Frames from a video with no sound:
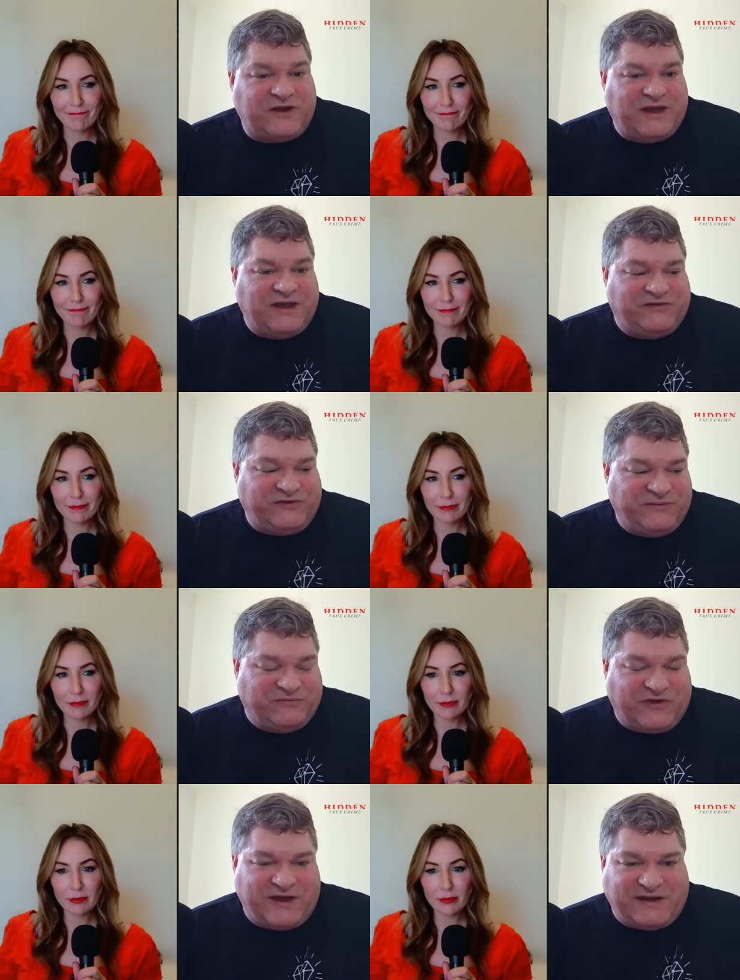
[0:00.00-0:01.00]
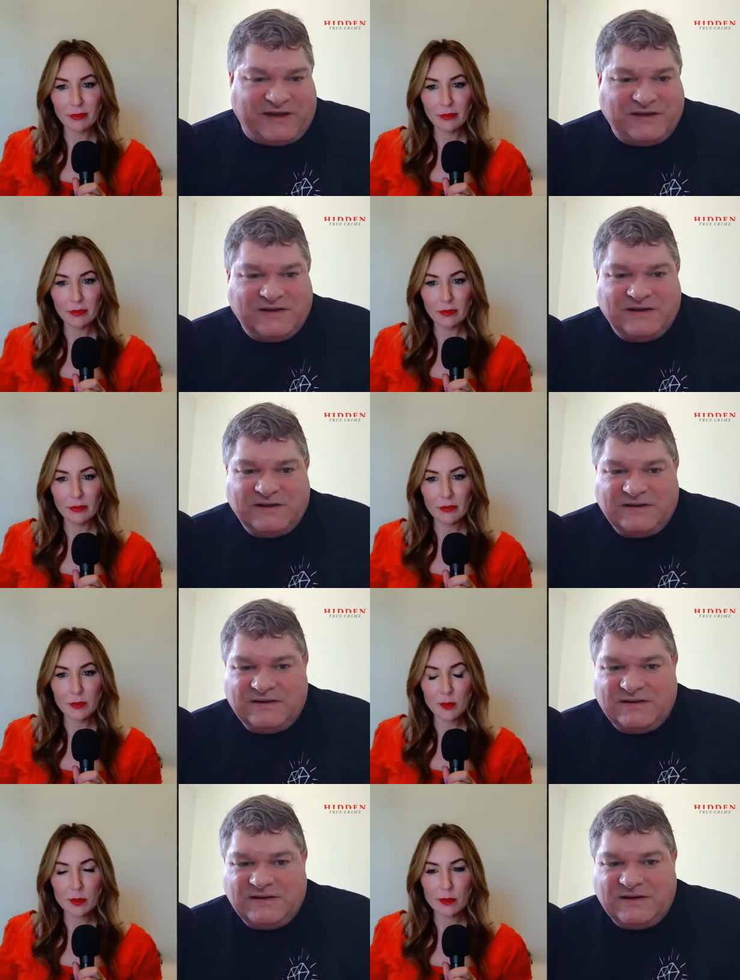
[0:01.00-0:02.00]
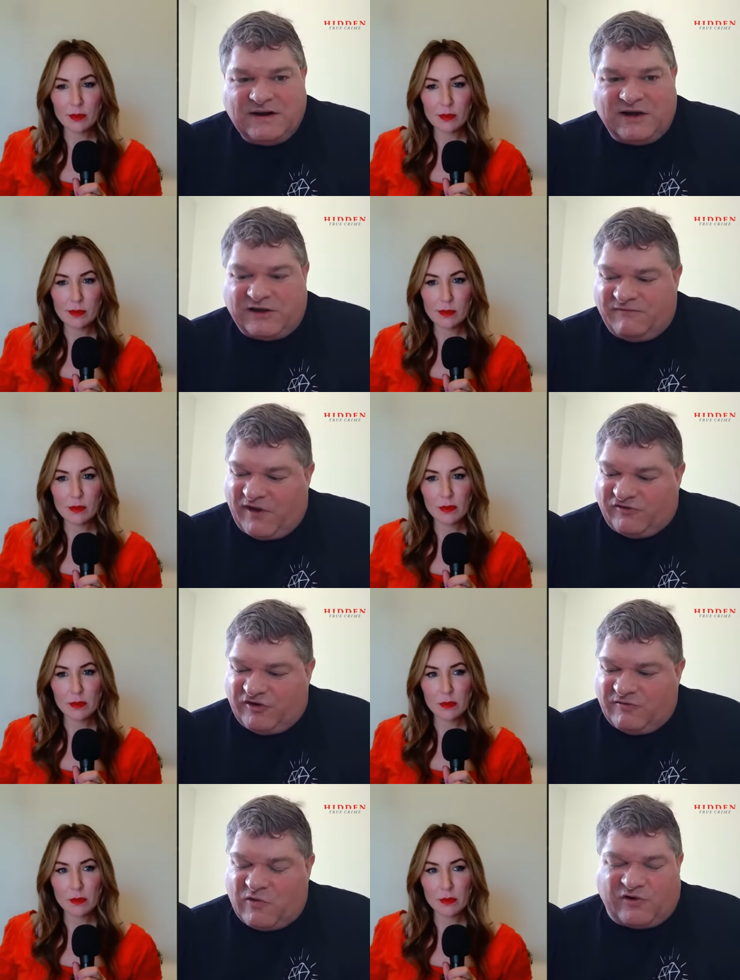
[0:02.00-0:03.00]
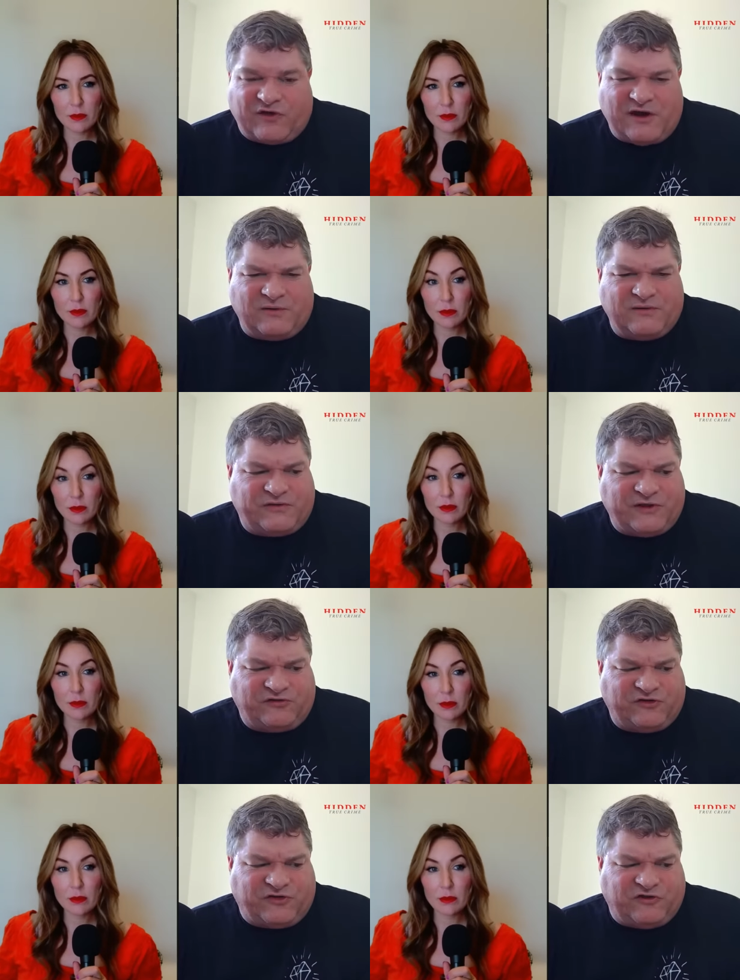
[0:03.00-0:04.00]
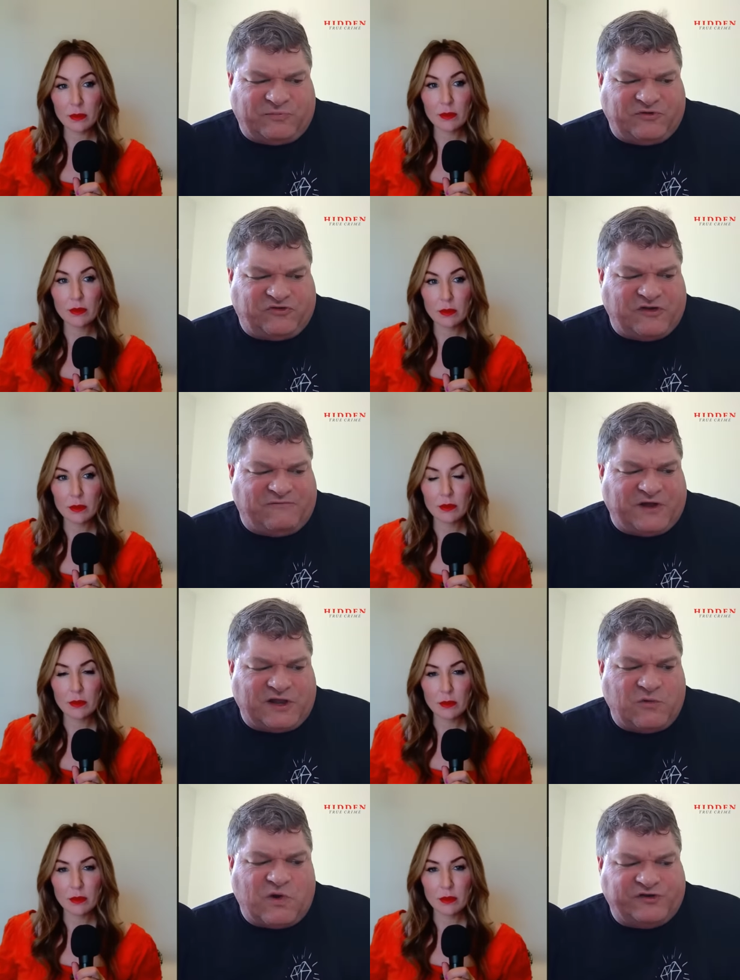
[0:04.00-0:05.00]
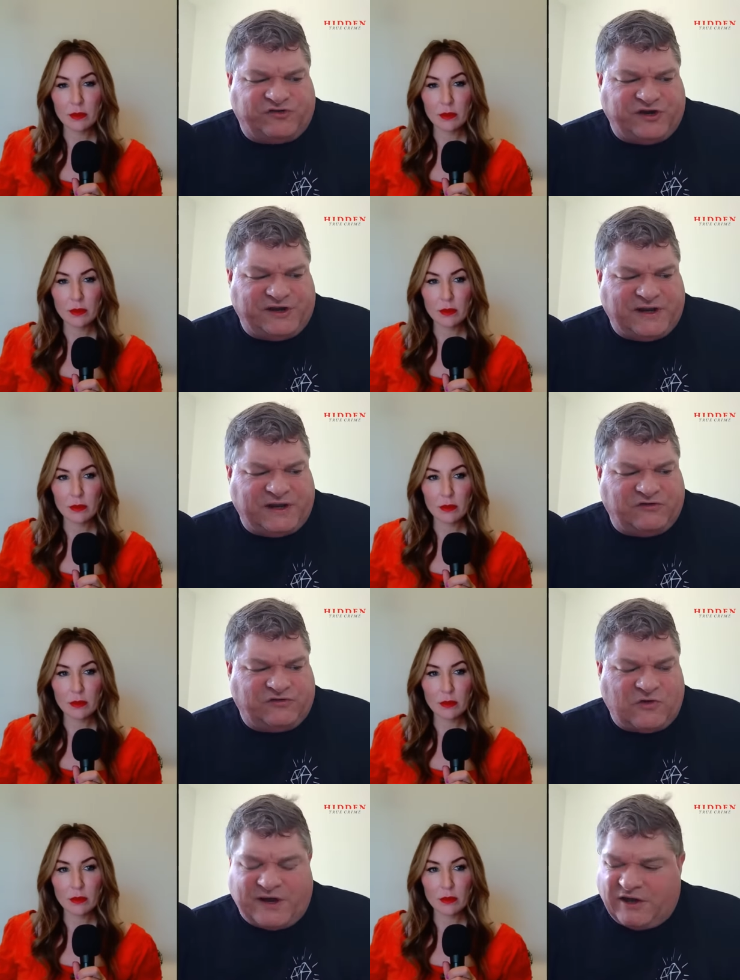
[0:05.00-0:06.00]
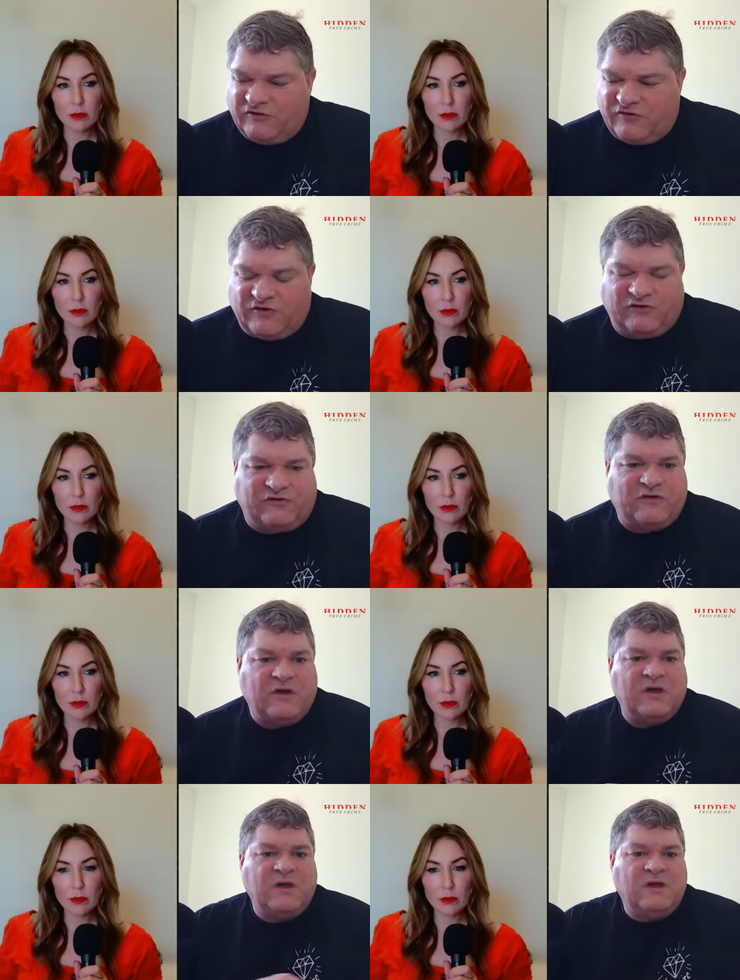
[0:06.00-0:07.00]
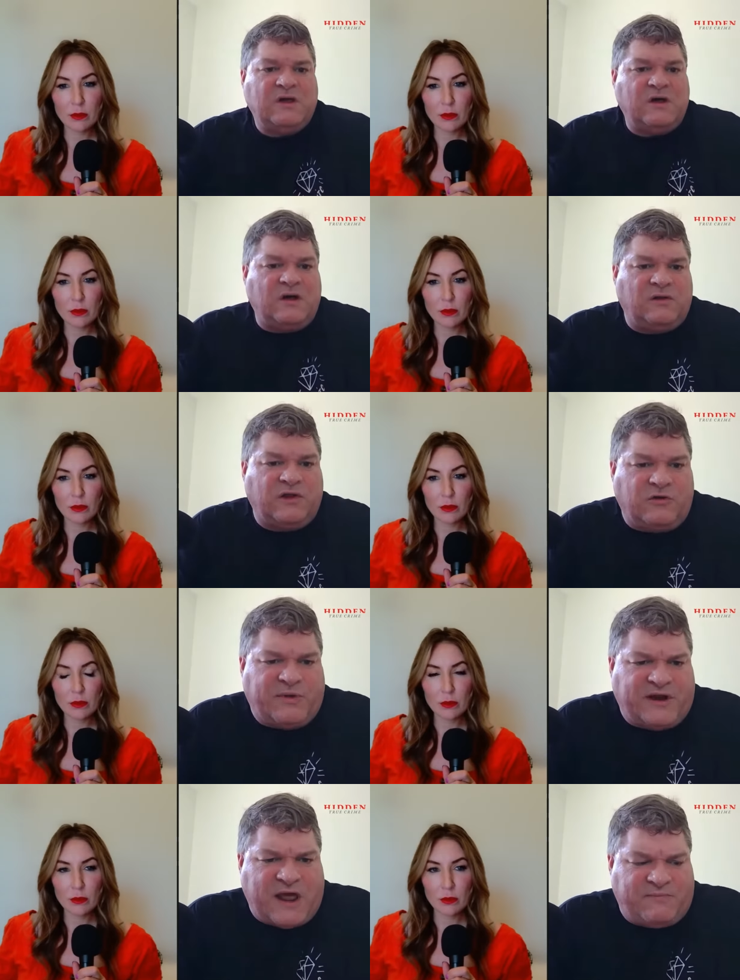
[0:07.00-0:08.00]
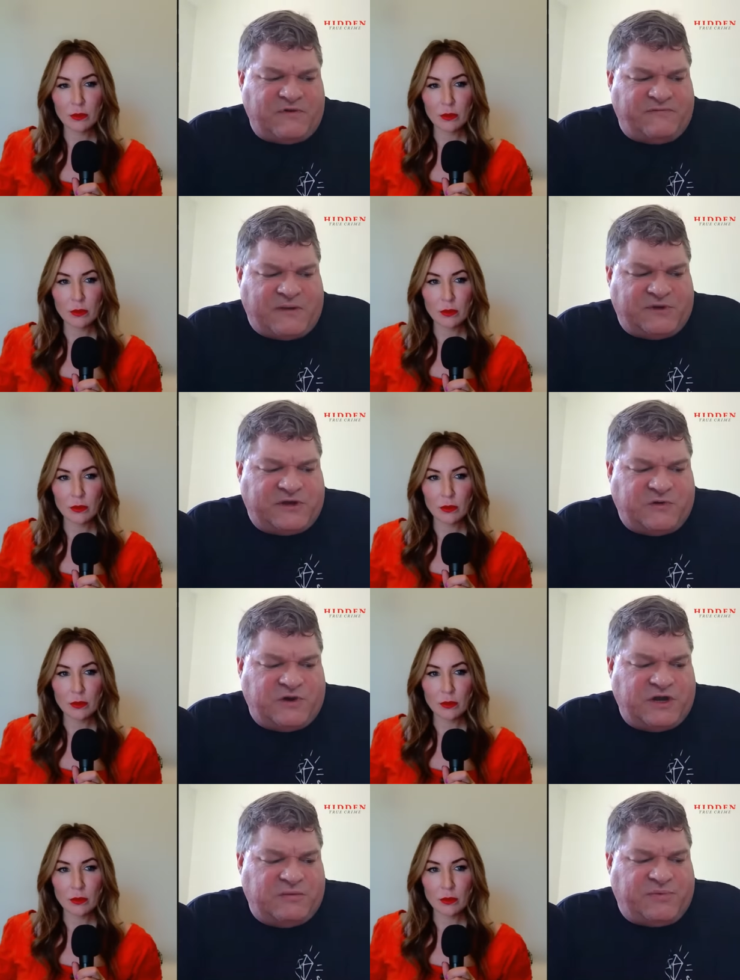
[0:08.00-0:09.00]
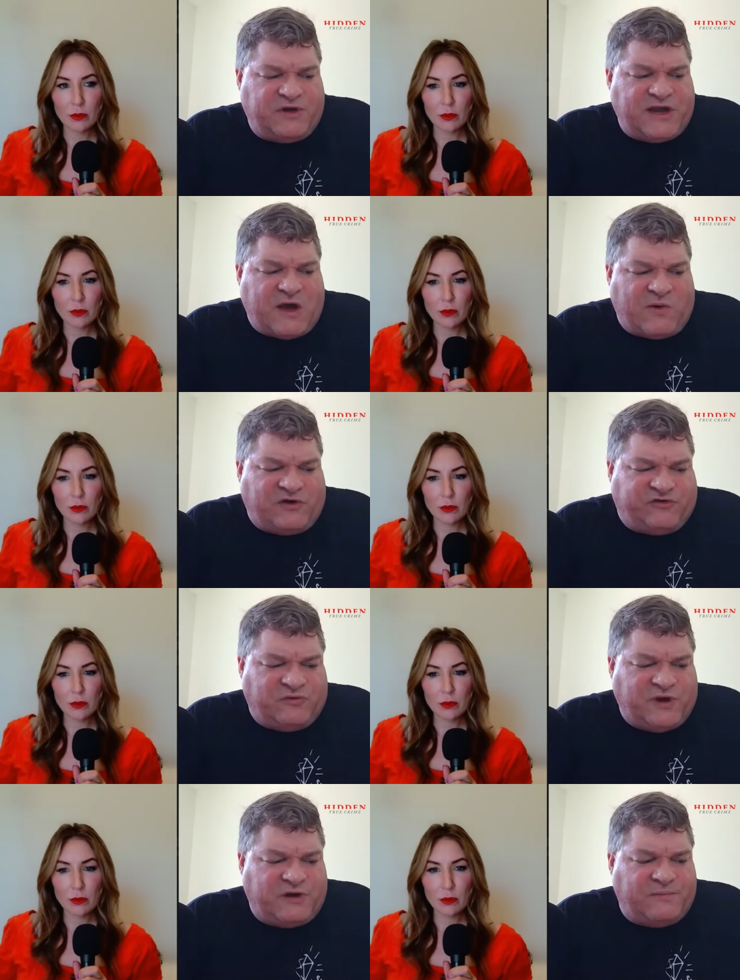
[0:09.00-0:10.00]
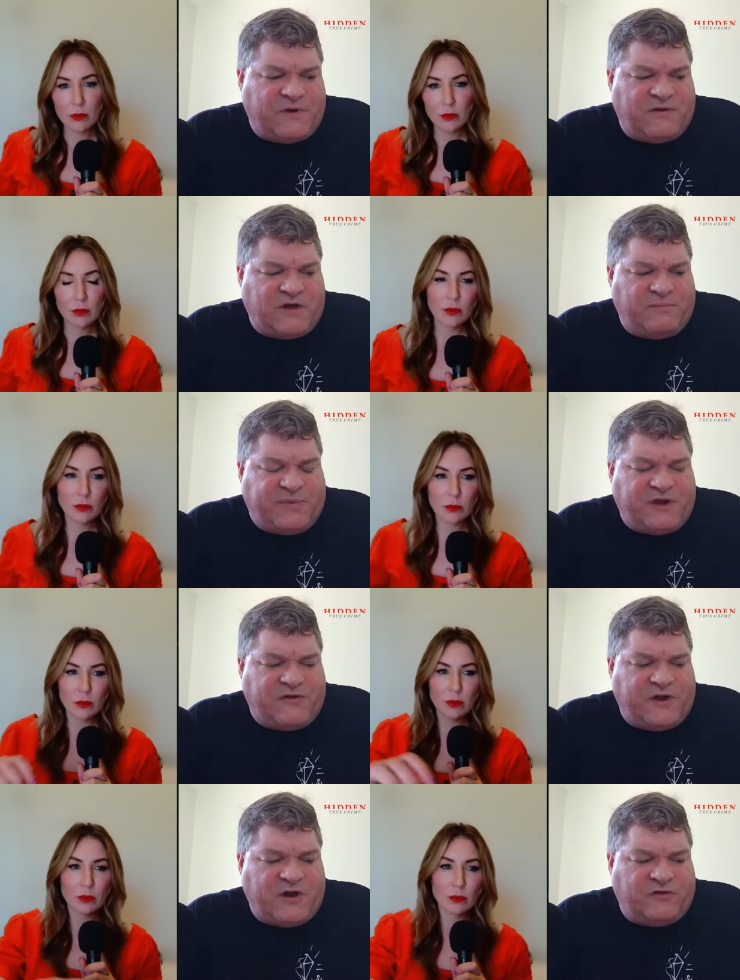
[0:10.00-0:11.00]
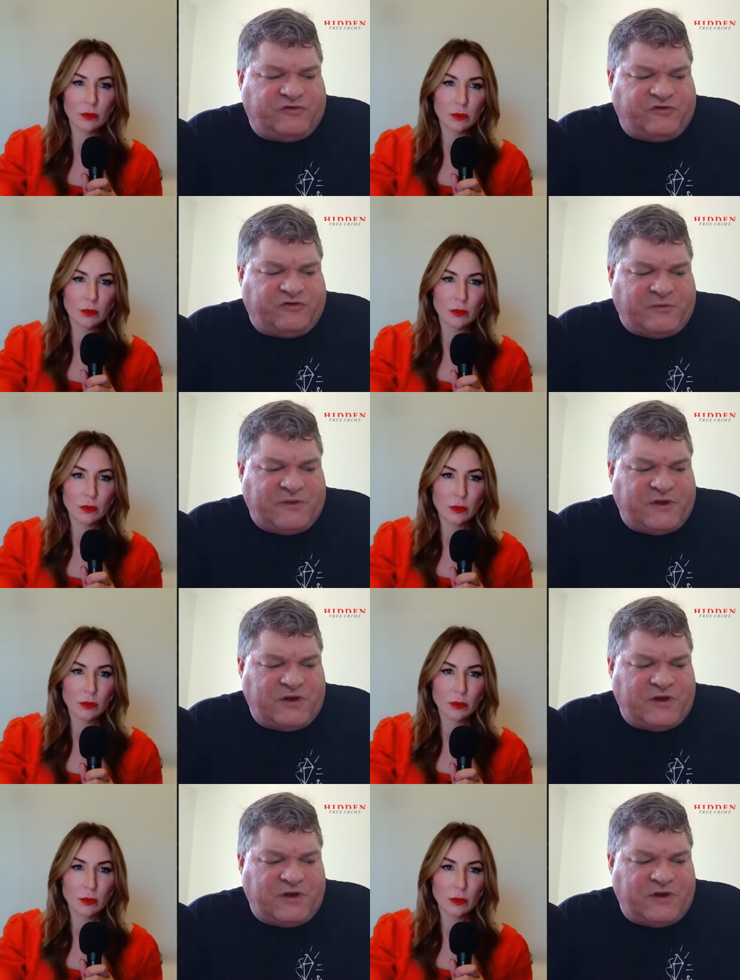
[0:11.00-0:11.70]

Speaker 1: it seems like a confession. Of course, I don't think she said specifically what she did, so I guess there's a little bit of ambiguity. But yeah, why don't you read a, a bit of the notes or some of the